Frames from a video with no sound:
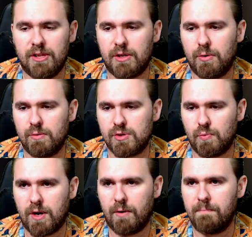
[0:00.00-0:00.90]
cool as
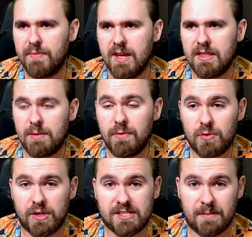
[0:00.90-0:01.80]
well. Then we've
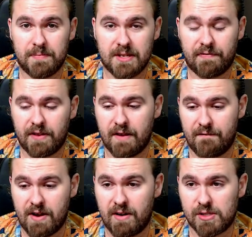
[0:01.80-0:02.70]
got some different
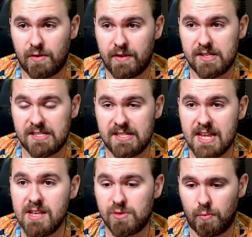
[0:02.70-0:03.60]
variants of
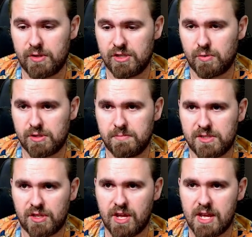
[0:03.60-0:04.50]
Sneasel, which is awesome.
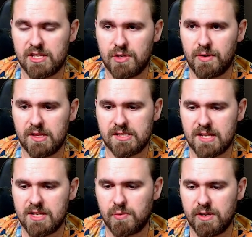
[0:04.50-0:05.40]
So the Hisuian
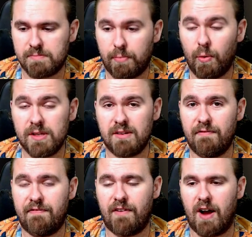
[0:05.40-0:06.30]
Sneasel is Poison
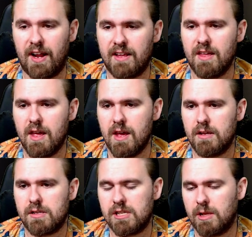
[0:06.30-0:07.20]
and Fighting.
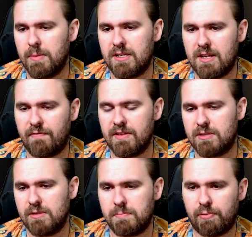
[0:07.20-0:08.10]
It's a little bit different
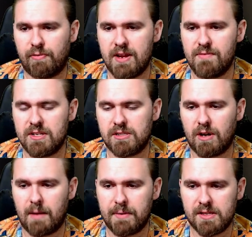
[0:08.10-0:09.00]
to its previous
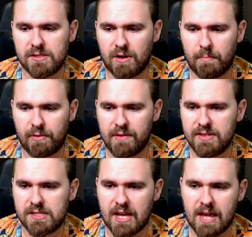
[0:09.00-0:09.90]
typings on
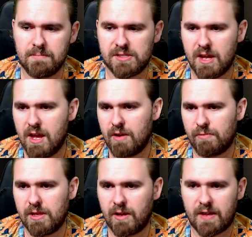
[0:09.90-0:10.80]
previous games.
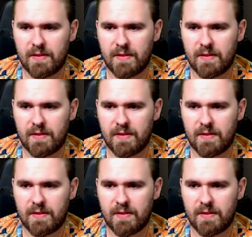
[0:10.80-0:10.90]
Really liking the